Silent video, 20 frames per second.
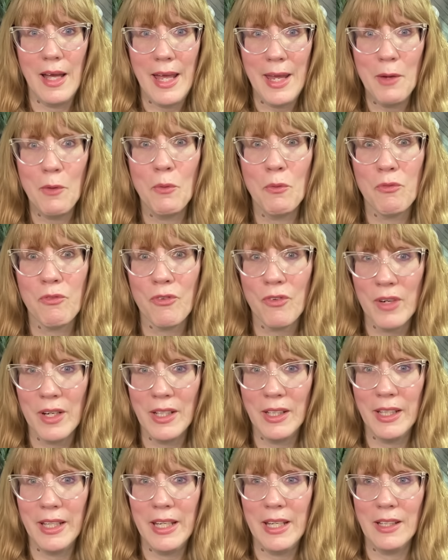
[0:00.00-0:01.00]
a
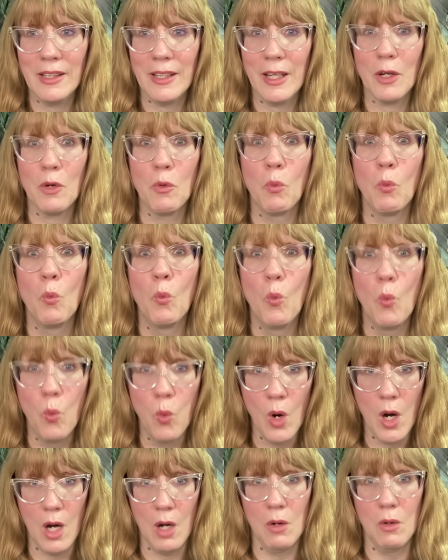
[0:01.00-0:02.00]
really like,
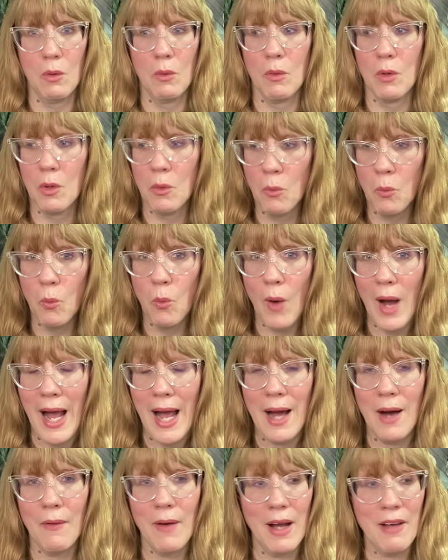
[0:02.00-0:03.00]
whoa,
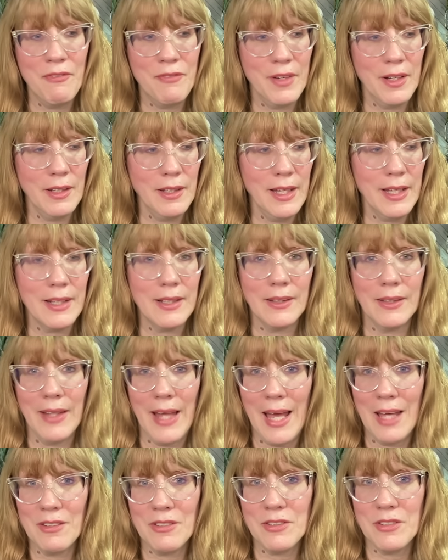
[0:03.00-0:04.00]
wow. I feel like
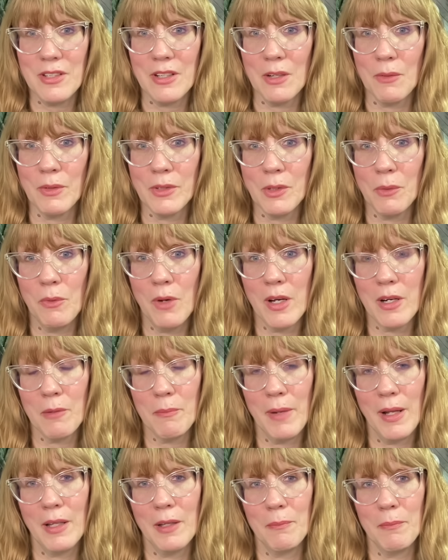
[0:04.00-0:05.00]
last year with the
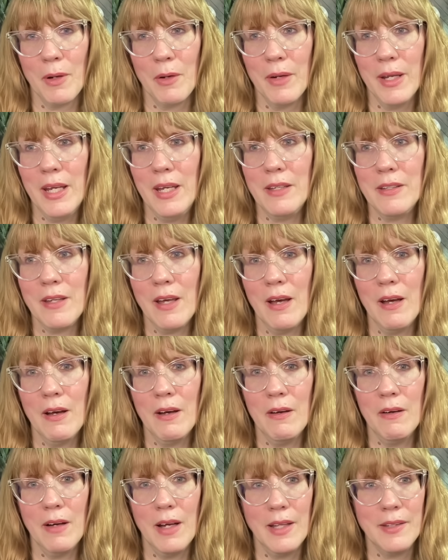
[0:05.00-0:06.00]
Watermelon
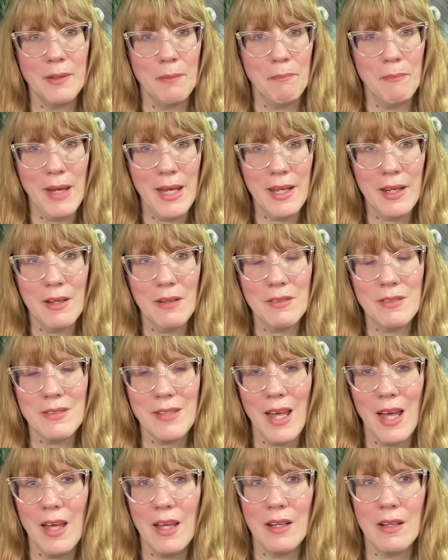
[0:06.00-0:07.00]
Mojito and the mango
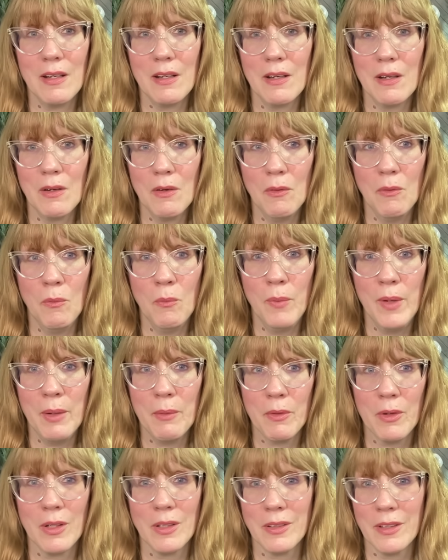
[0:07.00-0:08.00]
scent, we
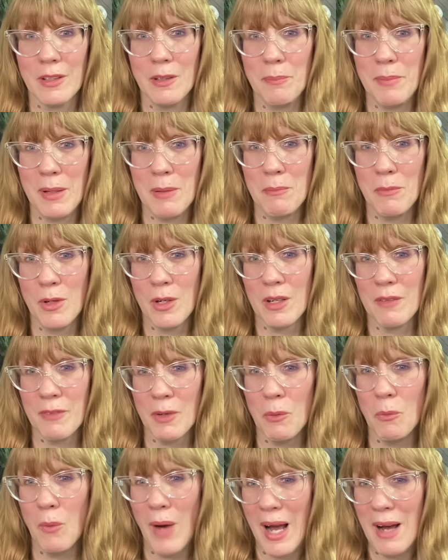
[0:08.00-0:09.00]
were a little bit more of
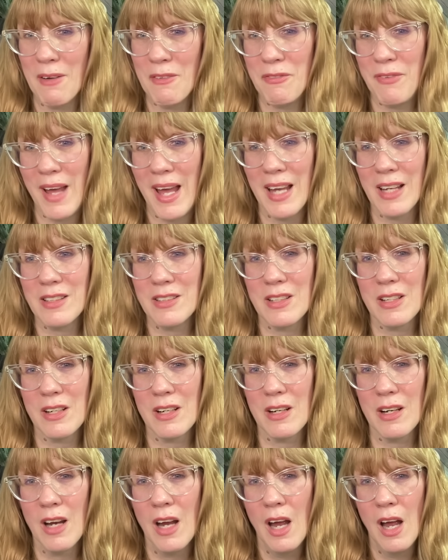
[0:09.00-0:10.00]
a wow
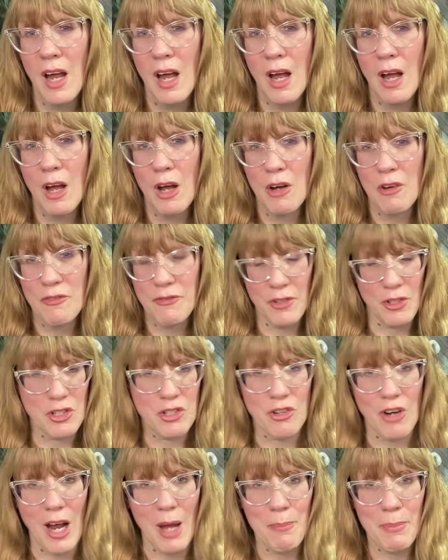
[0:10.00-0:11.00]
factor. For
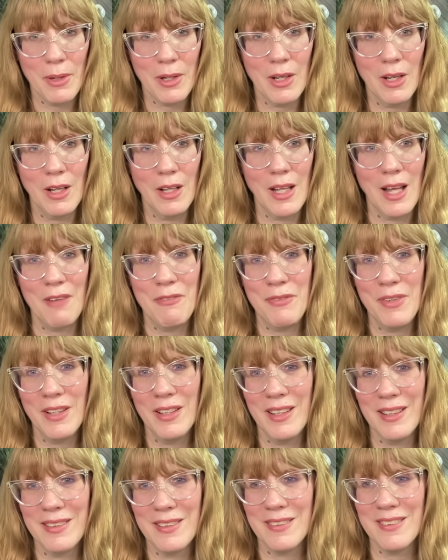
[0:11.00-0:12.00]
tropical, I feel
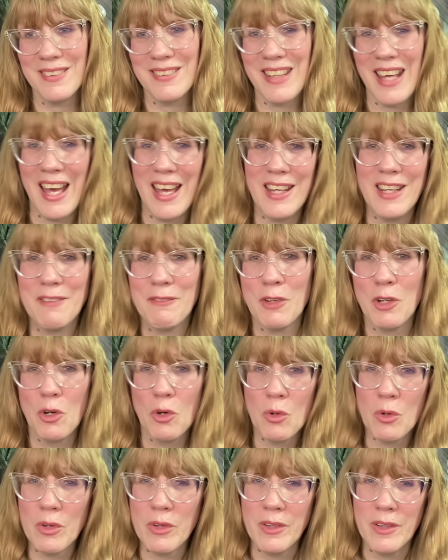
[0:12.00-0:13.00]
like this is kind of an
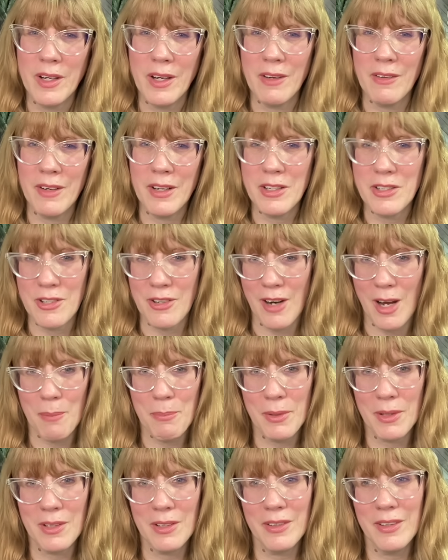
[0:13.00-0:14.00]
ordinary
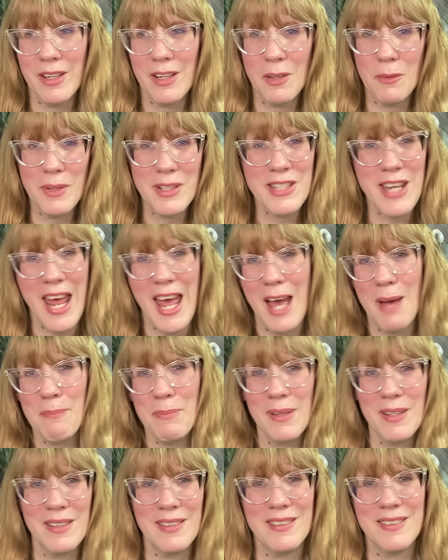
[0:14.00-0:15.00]
tropical year, which
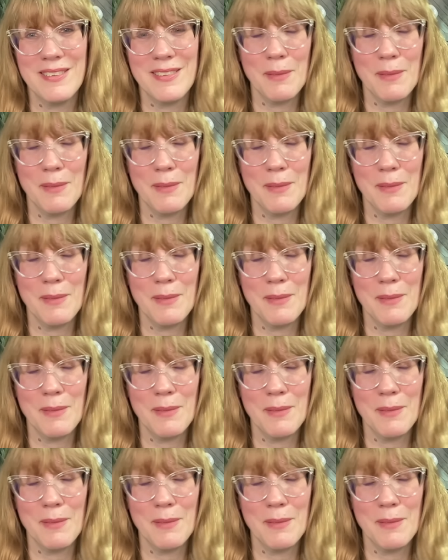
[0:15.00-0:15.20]
happens.